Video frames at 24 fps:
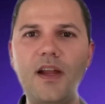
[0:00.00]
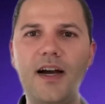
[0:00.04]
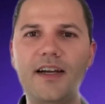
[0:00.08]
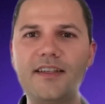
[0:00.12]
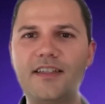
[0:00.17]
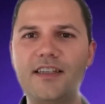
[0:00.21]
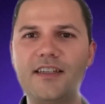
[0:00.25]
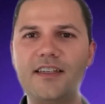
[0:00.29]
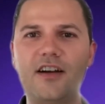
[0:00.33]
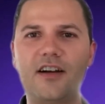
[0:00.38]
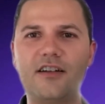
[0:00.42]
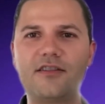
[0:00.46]
I
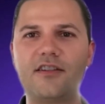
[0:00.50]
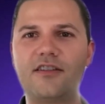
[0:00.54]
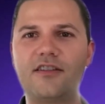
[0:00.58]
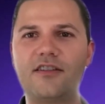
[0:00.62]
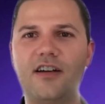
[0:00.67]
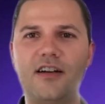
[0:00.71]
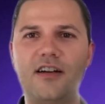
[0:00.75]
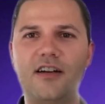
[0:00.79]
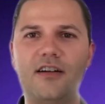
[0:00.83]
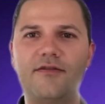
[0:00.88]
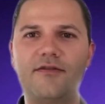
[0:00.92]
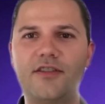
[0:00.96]
see Dr.
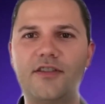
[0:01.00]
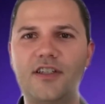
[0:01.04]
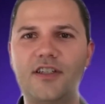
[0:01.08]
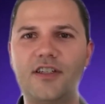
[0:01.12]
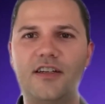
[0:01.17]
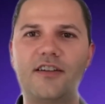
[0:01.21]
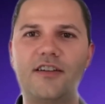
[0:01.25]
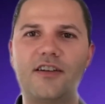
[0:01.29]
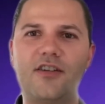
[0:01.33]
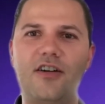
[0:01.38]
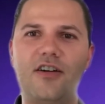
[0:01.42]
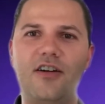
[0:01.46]
Donoff is
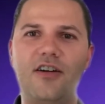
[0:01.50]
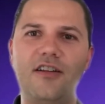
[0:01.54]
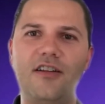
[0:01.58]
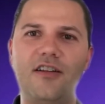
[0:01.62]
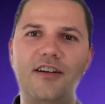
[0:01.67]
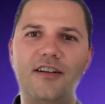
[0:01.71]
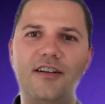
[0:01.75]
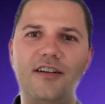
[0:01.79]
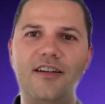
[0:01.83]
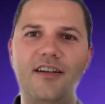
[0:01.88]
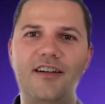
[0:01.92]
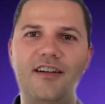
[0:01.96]
on the call
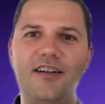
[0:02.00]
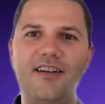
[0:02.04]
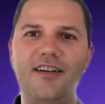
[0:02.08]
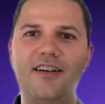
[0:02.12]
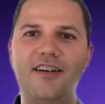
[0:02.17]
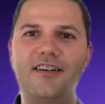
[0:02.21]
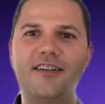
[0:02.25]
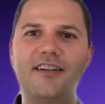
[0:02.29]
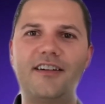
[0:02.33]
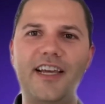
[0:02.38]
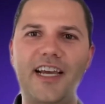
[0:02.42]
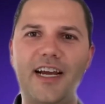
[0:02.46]
on uh,
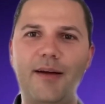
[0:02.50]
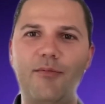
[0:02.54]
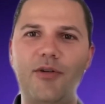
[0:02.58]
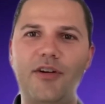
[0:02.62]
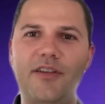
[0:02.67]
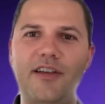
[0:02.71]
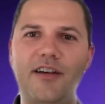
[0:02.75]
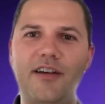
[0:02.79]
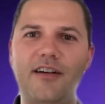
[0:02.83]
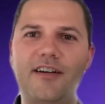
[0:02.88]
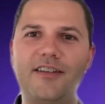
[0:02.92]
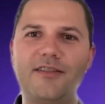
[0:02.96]
on
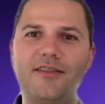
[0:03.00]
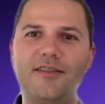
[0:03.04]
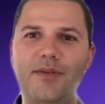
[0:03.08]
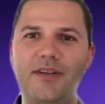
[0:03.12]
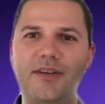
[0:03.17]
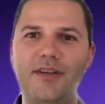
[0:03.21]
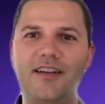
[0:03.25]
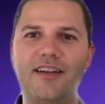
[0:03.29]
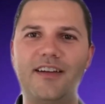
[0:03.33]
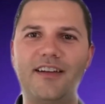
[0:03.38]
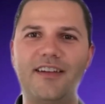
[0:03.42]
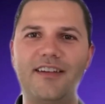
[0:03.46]
camera there, and it's
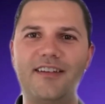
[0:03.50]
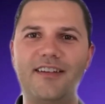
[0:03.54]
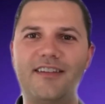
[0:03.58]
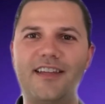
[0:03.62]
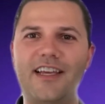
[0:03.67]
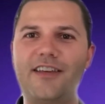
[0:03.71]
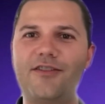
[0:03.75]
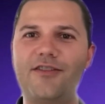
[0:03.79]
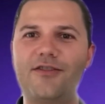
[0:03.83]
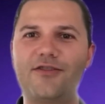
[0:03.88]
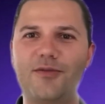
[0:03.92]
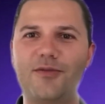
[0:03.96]
been. Uh,
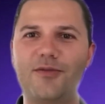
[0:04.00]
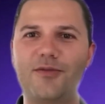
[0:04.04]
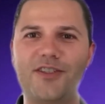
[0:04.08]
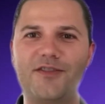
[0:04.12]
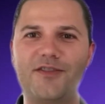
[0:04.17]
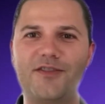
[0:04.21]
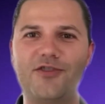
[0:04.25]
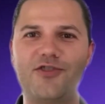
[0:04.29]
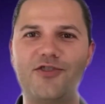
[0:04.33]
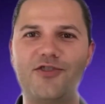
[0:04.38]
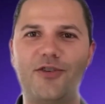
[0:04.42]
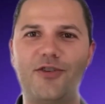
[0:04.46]
thank you so
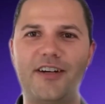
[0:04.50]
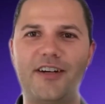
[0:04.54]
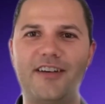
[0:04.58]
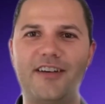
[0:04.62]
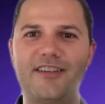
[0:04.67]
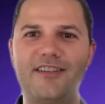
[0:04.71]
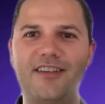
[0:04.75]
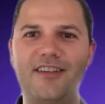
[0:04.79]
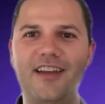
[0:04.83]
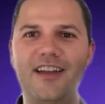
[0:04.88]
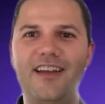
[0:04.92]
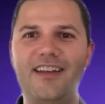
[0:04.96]
much for
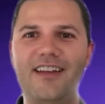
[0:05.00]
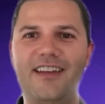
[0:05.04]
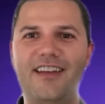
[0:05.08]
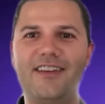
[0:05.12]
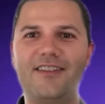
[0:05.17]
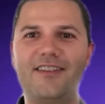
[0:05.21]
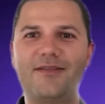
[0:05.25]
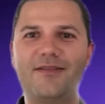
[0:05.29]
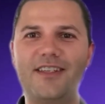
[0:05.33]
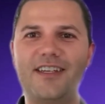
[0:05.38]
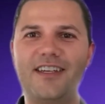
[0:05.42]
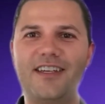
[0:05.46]
joining
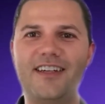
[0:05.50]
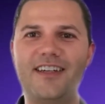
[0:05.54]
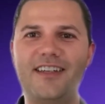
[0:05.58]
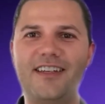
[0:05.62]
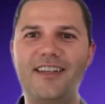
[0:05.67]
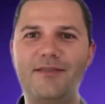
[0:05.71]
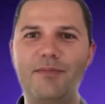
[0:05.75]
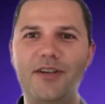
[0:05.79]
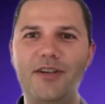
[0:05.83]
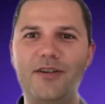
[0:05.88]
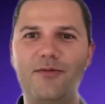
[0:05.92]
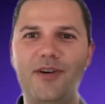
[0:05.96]
it's uh,
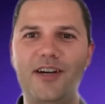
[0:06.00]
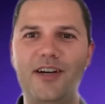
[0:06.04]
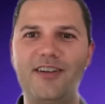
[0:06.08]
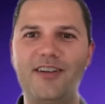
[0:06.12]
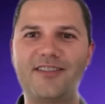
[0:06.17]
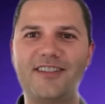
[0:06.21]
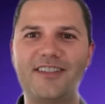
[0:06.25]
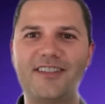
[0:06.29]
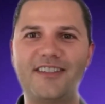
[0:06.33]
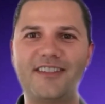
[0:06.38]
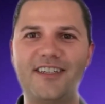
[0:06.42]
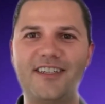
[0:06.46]
it's been a while
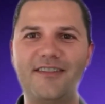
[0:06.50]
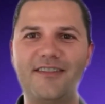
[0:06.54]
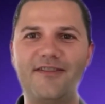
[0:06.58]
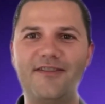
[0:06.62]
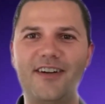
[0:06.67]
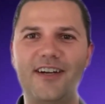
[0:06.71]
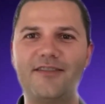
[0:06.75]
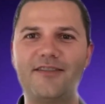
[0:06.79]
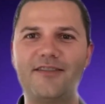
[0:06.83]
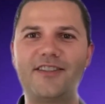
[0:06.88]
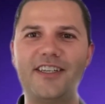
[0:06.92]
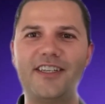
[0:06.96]
since I've
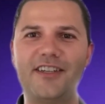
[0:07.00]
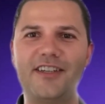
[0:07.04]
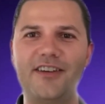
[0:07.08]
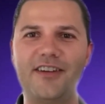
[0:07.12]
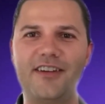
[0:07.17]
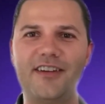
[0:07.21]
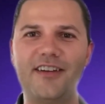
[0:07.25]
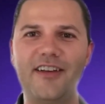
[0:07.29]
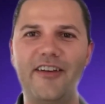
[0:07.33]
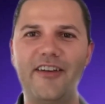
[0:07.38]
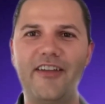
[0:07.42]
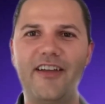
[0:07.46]
I've seen
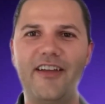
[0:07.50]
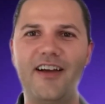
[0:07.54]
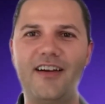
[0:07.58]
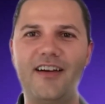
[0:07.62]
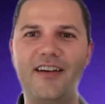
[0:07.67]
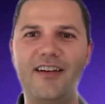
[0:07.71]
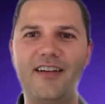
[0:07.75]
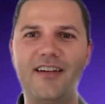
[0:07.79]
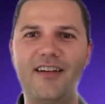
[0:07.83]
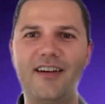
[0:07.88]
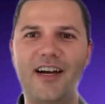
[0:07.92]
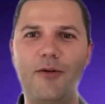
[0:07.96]
you.
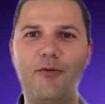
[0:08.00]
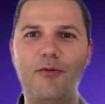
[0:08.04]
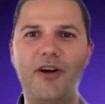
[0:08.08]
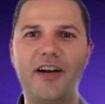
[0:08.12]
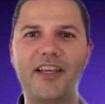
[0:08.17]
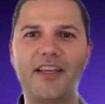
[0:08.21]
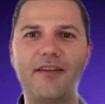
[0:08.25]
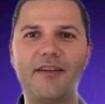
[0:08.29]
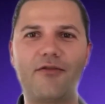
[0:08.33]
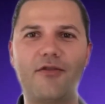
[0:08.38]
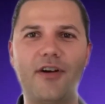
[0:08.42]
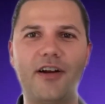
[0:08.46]
Uh, I
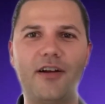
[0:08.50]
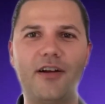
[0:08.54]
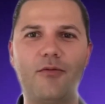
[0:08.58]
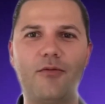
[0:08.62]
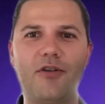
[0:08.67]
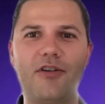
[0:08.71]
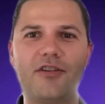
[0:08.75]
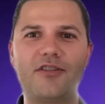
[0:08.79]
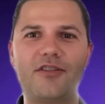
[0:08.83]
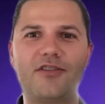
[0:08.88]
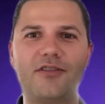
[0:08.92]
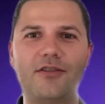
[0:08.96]
want to give credit
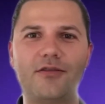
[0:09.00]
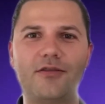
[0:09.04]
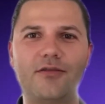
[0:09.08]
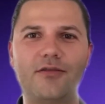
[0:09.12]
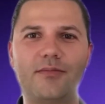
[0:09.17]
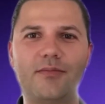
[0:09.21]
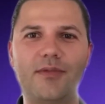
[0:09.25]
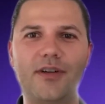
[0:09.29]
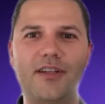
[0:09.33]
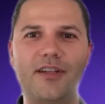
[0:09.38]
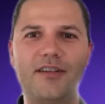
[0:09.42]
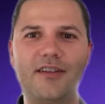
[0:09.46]
where it's
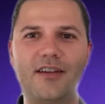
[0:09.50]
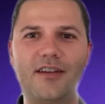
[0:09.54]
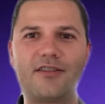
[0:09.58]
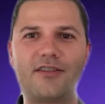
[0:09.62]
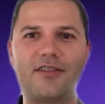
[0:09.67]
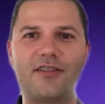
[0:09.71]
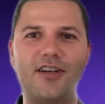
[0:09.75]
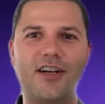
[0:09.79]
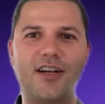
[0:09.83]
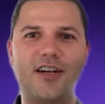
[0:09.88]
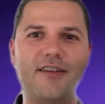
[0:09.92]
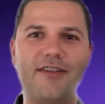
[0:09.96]
due, but
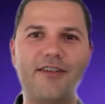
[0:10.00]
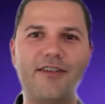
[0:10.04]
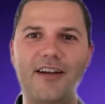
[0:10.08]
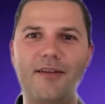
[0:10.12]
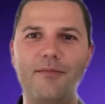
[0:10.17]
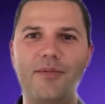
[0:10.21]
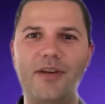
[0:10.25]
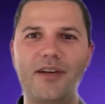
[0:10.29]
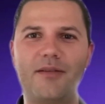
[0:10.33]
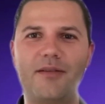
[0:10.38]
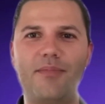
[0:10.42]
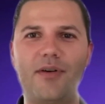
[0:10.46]
Dr. Donoff had
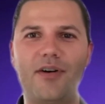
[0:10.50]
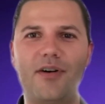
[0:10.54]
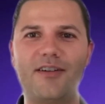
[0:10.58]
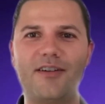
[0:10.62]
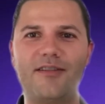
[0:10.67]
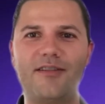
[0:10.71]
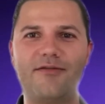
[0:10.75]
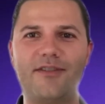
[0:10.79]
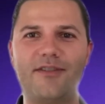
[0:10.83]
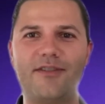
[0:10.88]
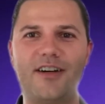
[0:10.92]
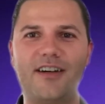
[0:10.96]
a big part
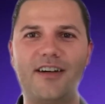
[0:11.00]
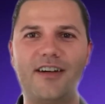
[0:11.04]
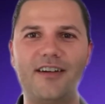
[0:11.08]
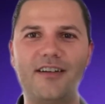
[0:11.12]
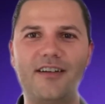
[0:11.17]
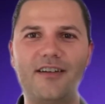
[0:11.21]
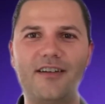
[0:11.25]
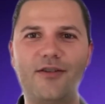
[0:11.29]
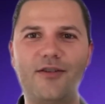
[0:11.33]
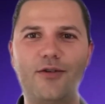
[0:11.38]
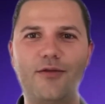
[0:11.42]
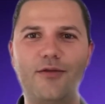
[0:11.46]
of
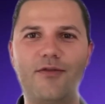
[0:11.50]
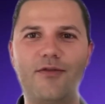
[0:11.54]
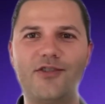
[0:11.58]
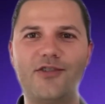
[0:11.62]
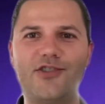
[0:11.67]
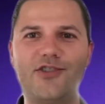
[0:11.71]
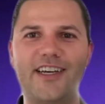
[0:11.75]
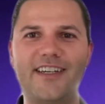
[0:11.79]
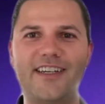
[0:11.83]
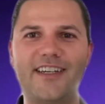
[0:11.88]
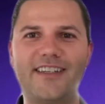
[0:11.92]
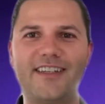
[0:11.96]
uh,
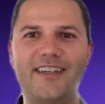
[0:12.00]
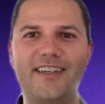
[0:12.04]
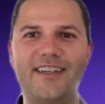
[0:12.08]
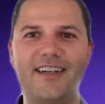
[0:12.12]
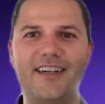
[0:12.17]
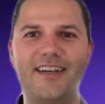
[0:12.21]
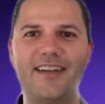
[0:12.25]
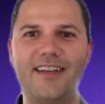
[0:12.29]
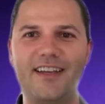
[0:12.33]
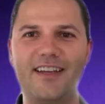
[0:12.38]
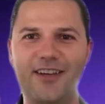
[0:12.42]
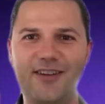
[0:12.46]
Overjet uh,